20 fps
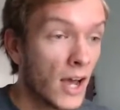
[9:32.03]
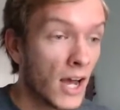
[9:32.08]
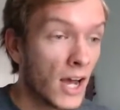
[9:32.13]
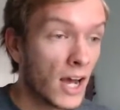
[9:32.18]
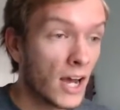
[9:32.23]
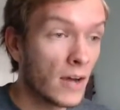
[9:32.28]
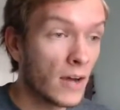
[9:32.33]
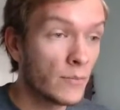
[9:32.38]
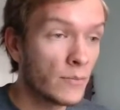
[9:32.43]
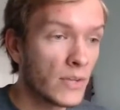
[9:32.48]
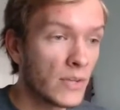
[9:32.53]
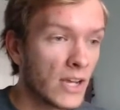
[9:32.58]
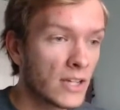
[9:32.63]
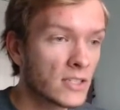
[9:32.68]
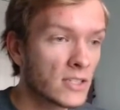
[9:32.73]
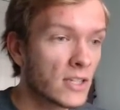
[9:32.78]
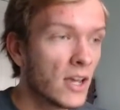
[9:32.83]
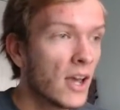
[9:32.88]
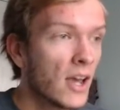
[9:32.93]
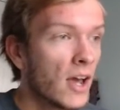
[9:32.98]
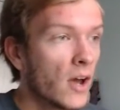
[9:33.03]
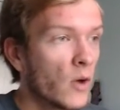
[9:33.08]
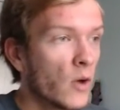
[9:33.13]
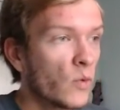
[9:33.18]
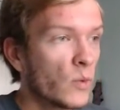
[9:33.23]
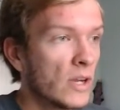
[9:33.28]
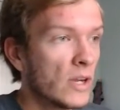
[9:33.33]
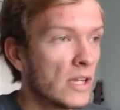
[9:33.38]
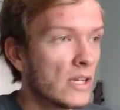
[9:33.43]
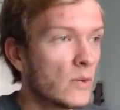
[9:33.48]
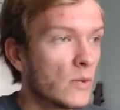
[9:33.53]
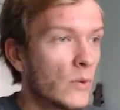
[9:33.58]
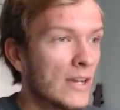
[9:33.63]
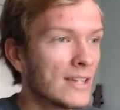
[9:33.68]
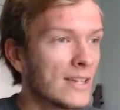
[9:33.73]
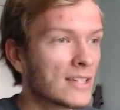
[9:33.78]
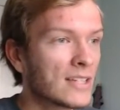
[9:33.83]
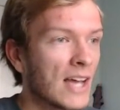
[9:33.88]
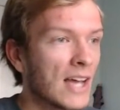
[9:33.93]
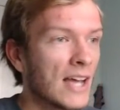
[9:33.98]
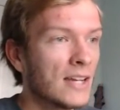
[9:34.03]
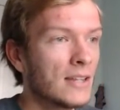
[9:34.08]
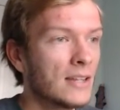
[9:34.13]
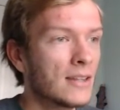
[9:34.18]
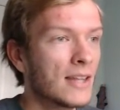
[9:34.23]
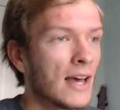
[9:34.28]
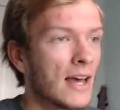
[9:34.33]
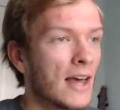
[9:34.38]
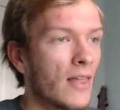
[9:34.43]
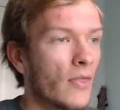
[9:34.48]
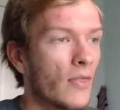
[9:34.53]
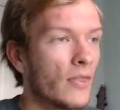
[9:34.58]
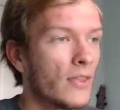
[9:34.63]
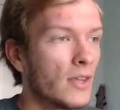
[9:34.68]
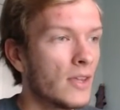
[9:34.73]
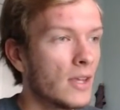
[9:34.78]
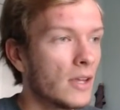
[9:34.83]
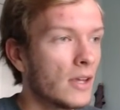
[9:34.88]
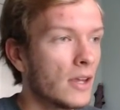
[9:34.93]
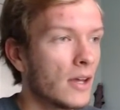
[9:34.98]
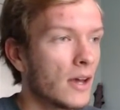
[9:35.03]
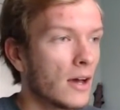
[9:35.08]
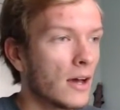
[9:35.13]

because we decided that the